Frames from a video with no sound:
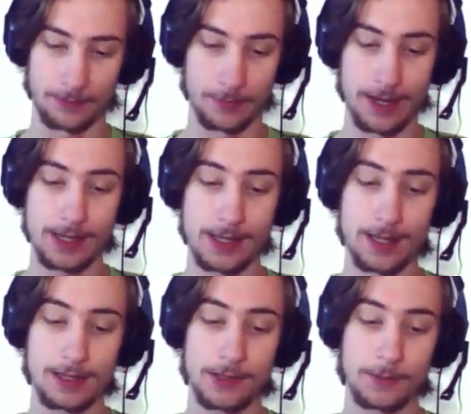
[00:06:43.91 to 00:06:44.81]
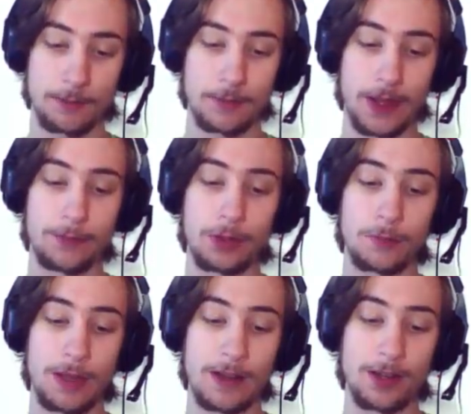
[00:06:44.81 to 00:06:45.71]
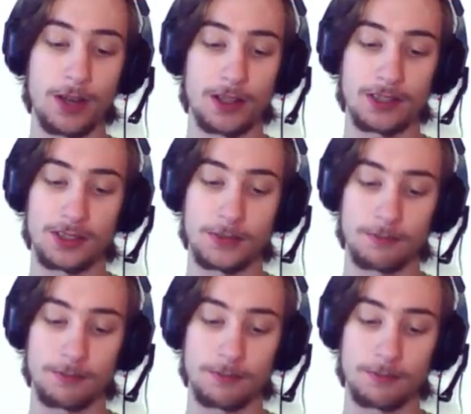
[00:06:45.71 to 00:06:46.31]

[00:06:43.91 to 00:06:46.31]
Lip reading: Making it, if you compare costs,